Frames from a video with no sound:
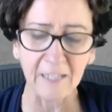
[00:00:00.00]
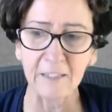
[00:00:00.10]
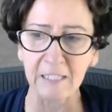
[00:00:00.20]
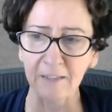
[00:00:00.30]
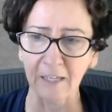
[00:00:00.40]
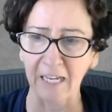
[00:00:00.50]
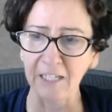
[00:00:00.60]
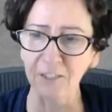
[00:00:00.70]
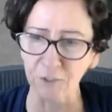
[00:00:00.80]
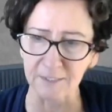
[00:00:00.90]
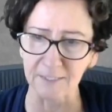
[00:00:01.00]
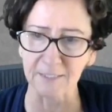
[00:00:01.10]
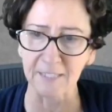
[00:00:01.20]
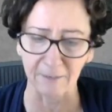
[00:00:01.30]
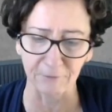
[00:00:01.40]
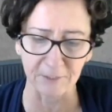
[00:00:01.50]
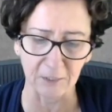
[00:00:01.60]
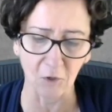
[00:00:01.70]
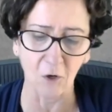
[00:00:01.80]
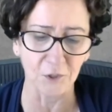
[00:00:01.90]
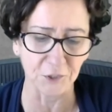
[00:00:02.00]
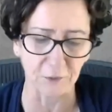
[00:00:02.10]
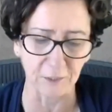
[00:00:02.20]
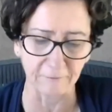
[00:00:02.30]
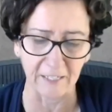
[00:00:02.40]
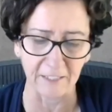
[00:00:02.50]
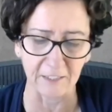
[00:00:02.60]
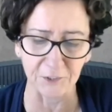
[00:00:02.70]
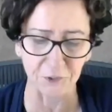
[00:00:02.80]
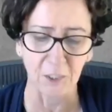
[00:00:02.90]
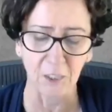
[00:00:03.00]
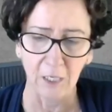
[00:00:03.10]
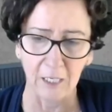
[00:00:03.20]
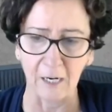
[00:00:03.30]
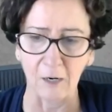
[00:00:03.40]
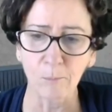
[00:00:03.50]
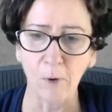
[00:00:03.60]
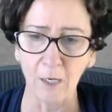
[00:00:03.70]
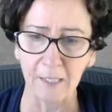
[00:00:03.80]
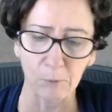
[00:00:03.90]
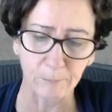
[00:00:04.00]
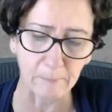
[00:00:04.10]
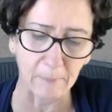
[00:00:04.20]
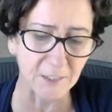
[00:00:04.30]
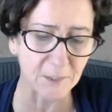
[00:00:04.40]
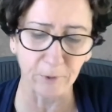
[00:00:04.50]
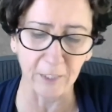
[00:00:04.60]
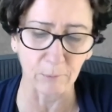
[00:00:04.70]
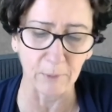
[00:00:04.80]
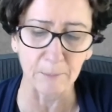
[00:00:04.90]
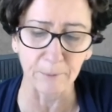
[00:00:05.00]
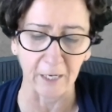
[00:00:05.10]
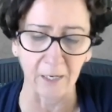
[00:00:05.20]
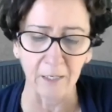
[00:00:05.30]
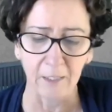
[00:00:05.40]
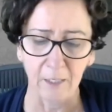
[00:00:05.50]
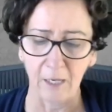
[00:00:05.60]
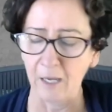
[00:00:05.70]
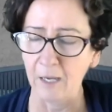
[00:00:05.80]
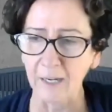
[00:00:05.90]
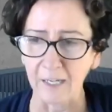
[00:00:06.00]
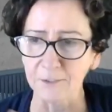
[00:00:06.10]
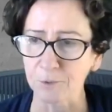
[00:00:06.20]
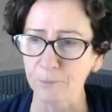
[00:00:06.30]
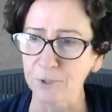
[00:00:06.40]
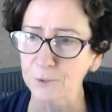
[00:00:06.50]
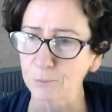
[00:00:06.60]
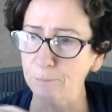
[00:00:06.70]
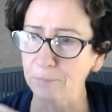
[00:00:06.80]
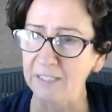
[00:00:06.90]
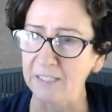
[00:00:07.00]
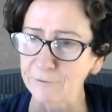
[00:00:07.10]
and the, the entrance doesn't have a technological advantage, in our model there would be multiple equilibria uh, customers would be